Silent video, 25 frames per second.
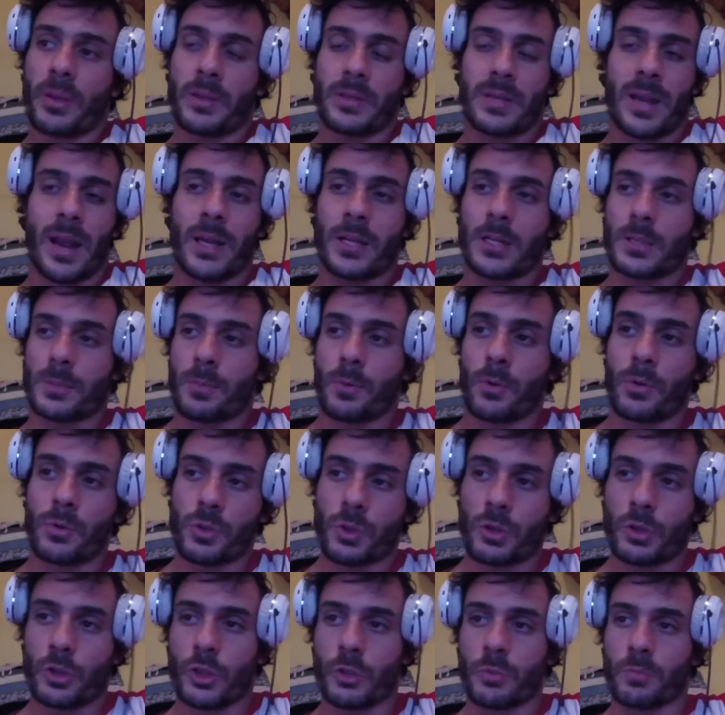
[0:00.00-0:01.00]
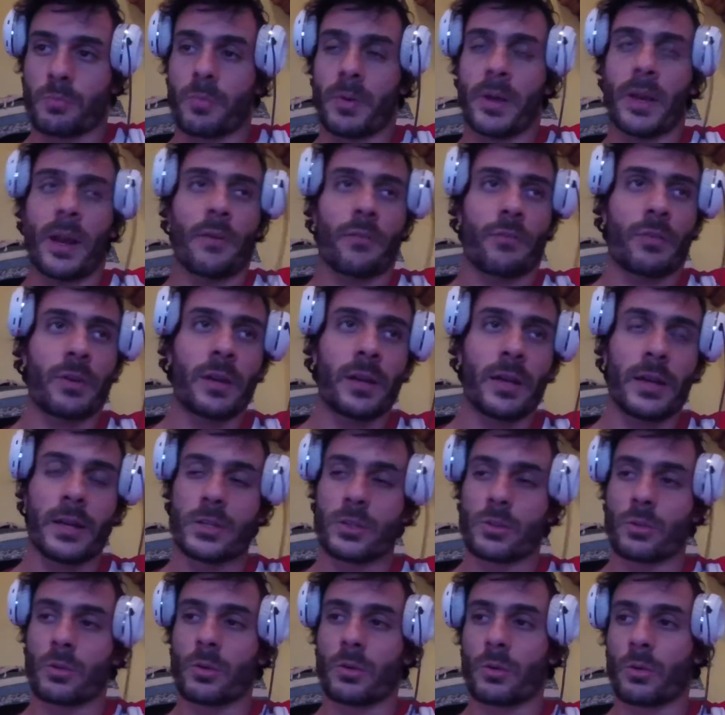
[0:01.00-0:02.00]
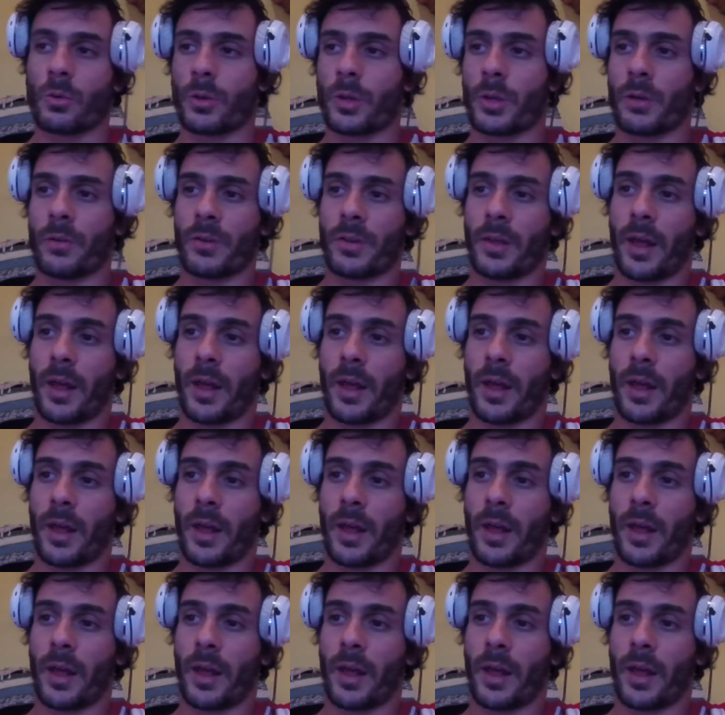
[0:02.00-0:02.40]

like sponsorship, man, affiliates or whatever.